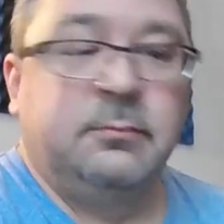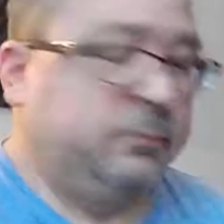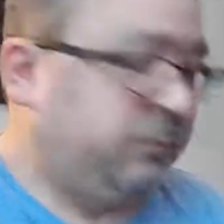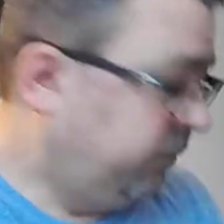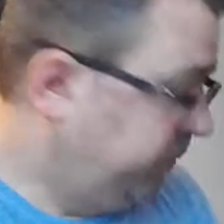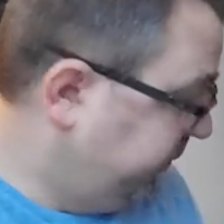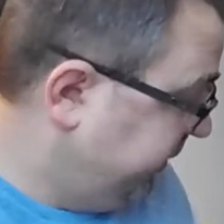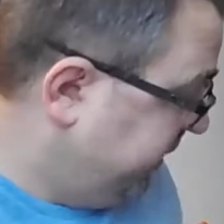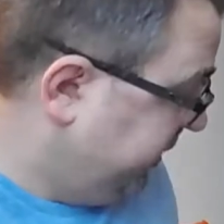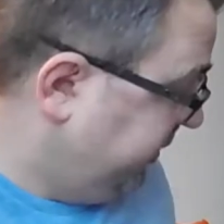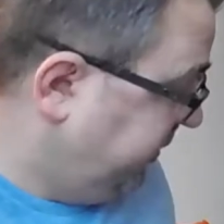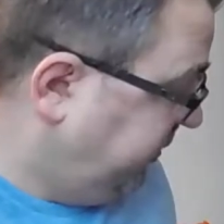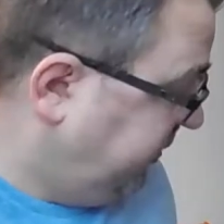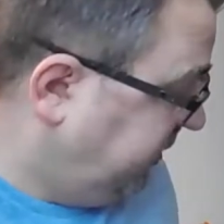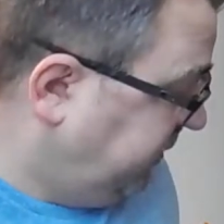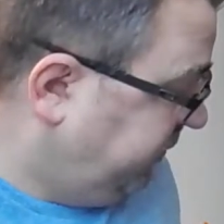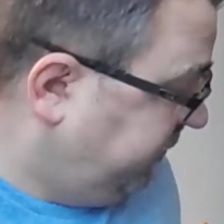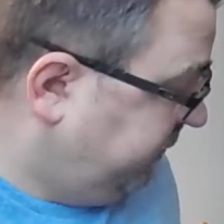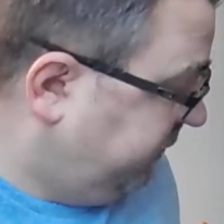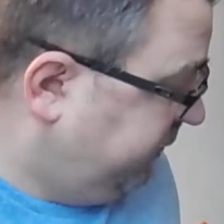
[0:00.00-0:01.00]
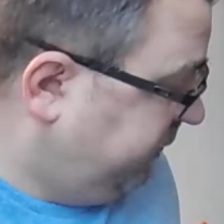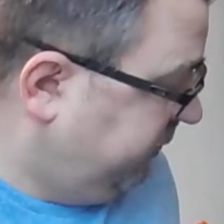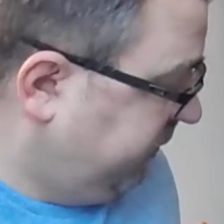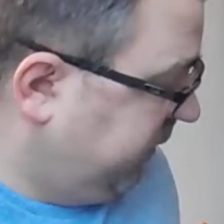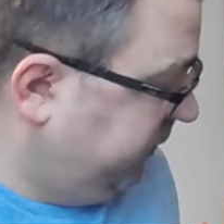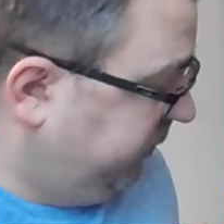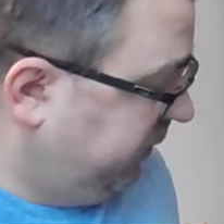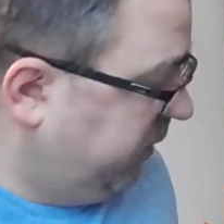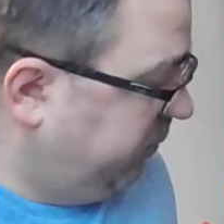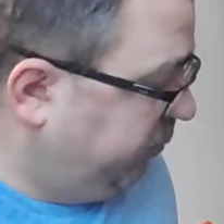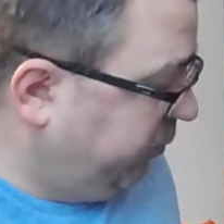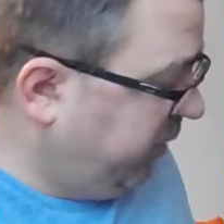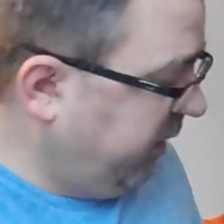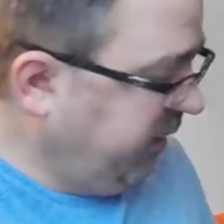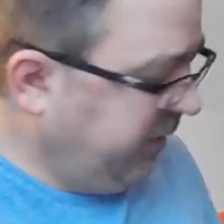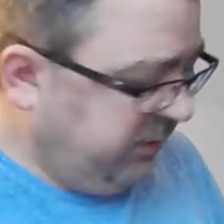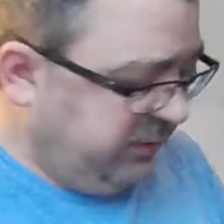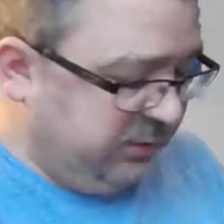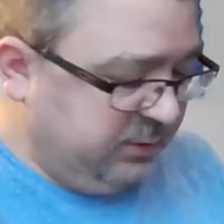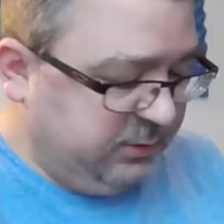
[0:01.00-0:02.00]
Because if they
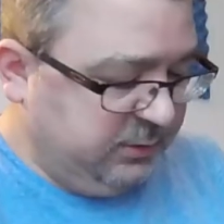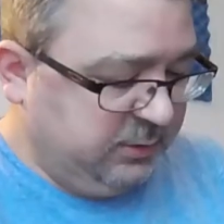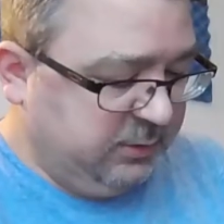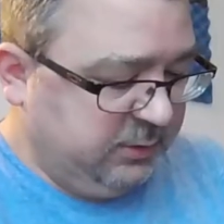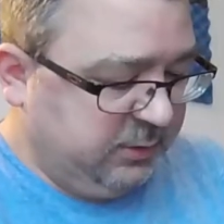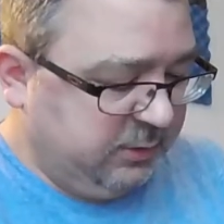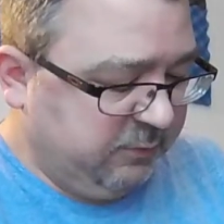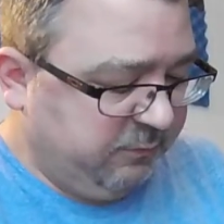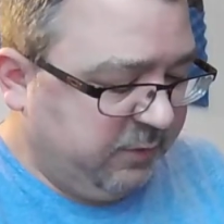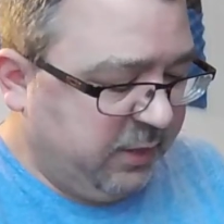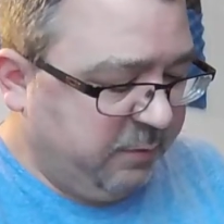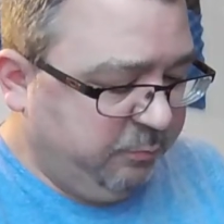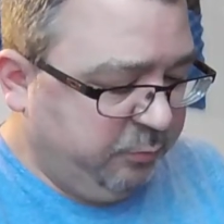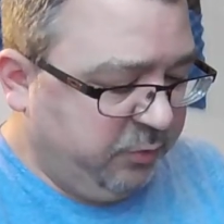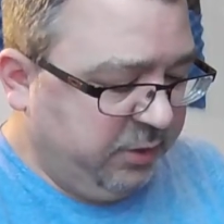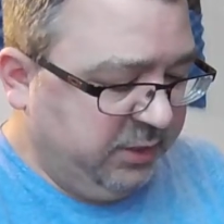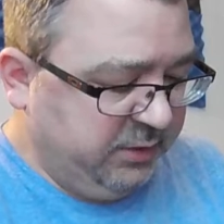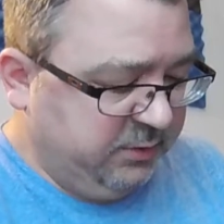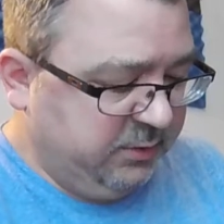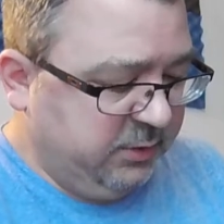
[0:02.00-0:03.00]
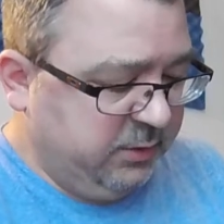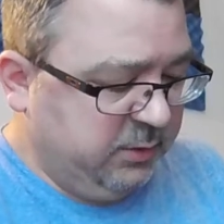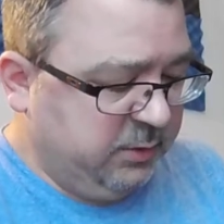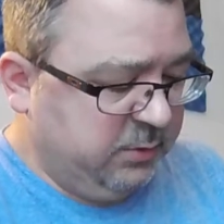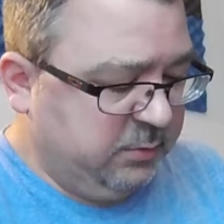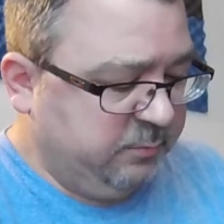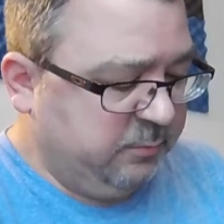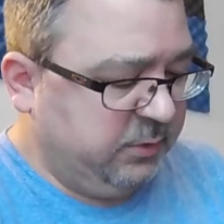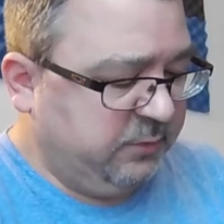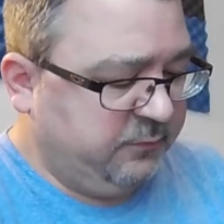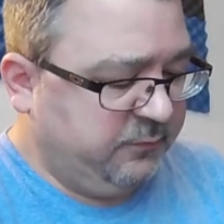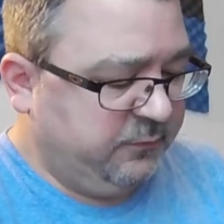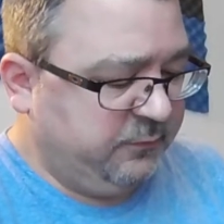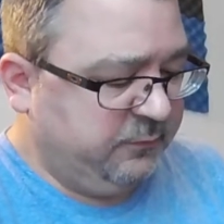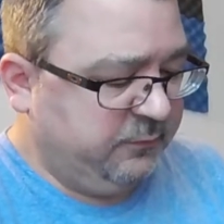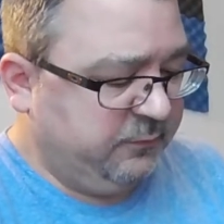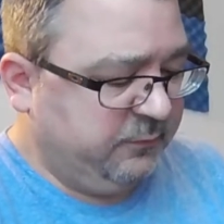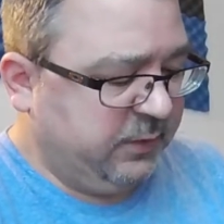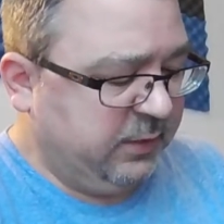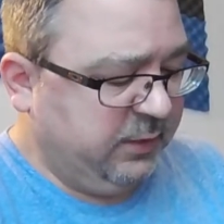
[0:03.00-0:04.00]
break, if I break them, if
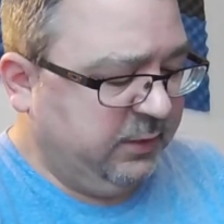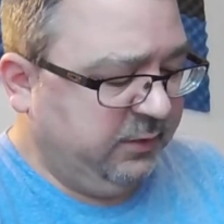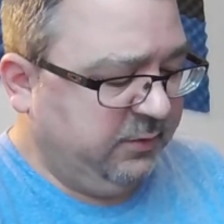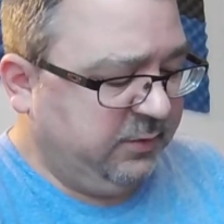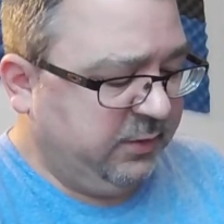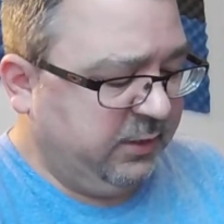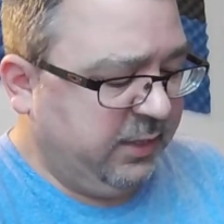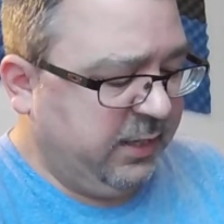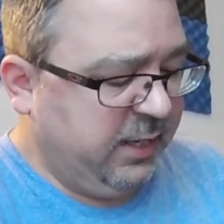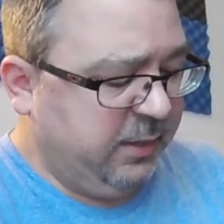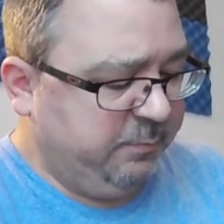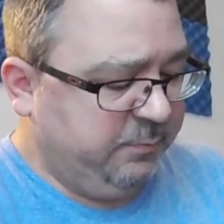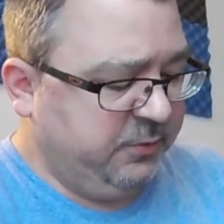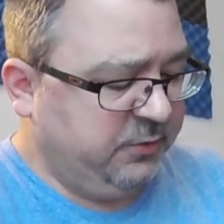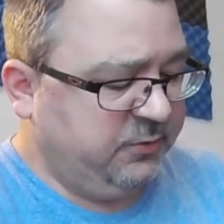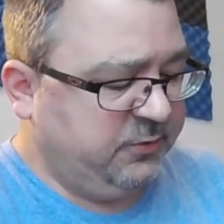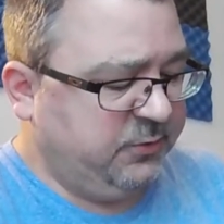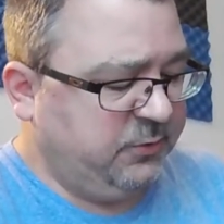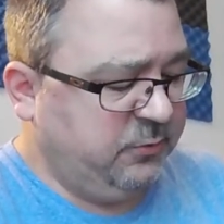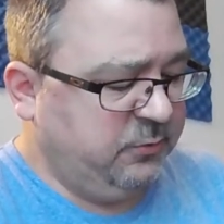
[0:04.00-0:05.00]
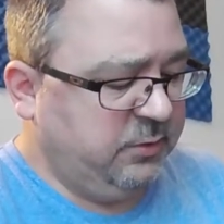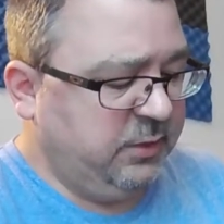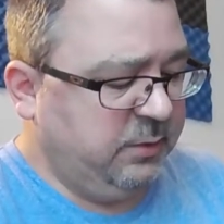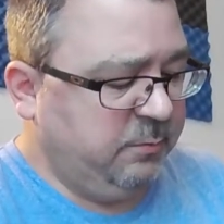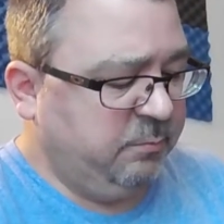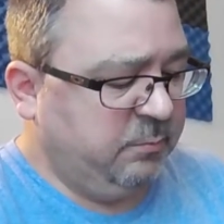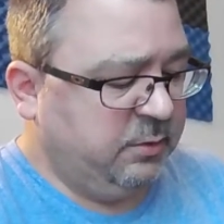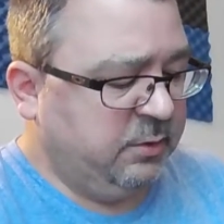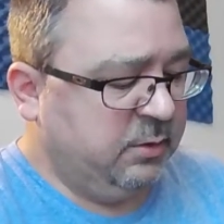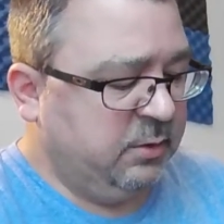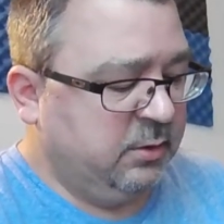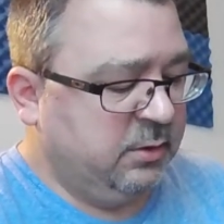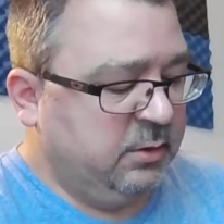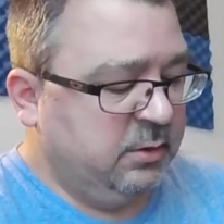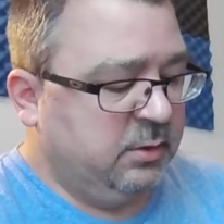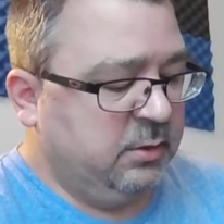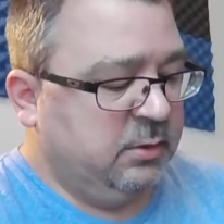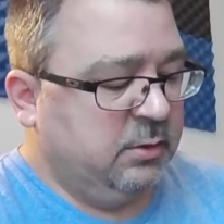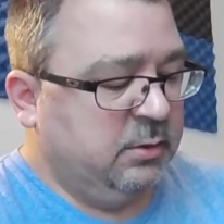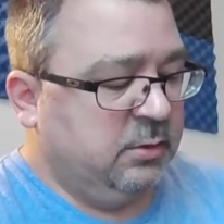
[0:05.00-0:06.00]
anything happens to them,
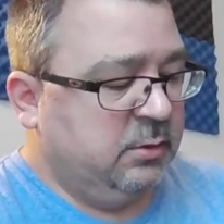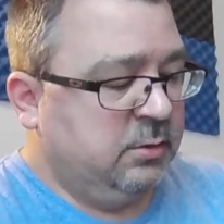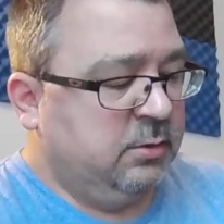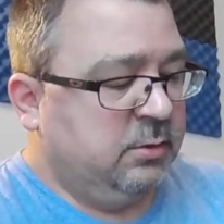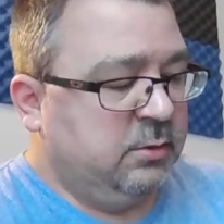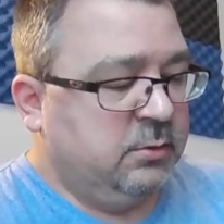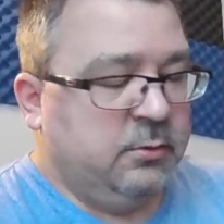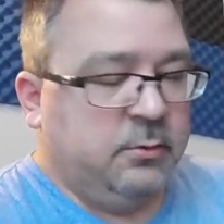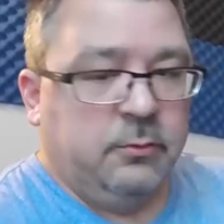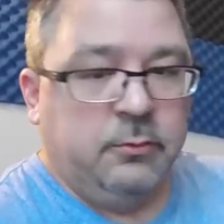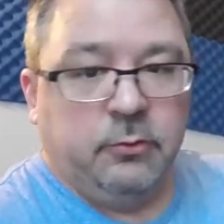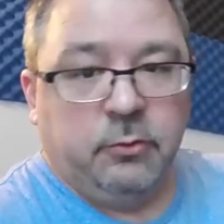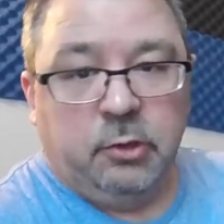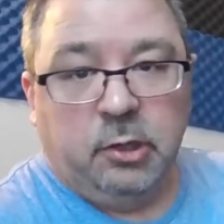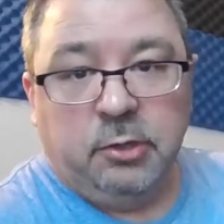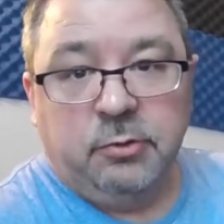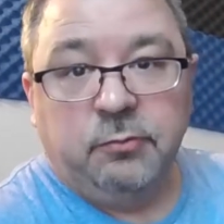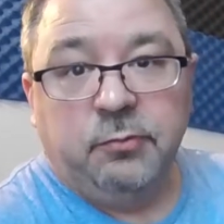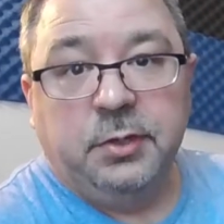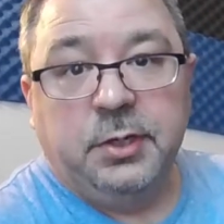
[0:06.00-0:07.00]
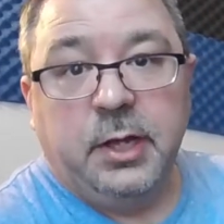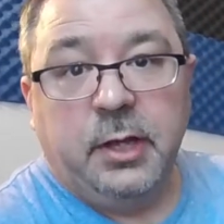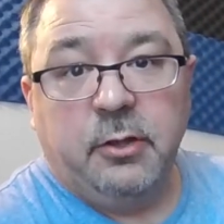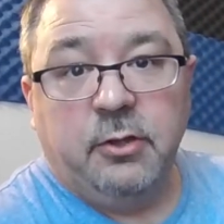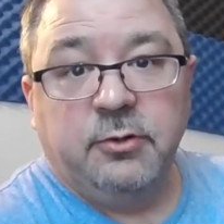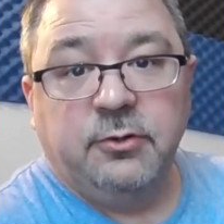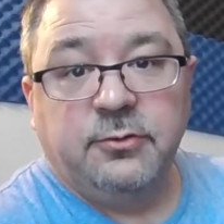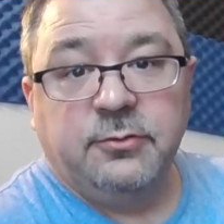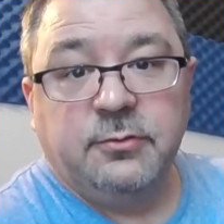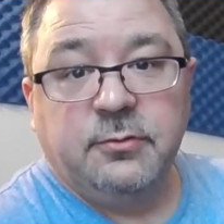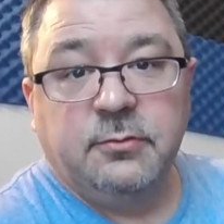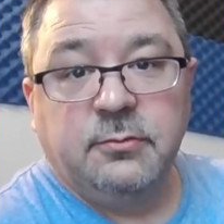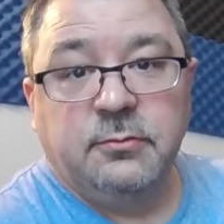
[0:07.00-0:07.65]
$33.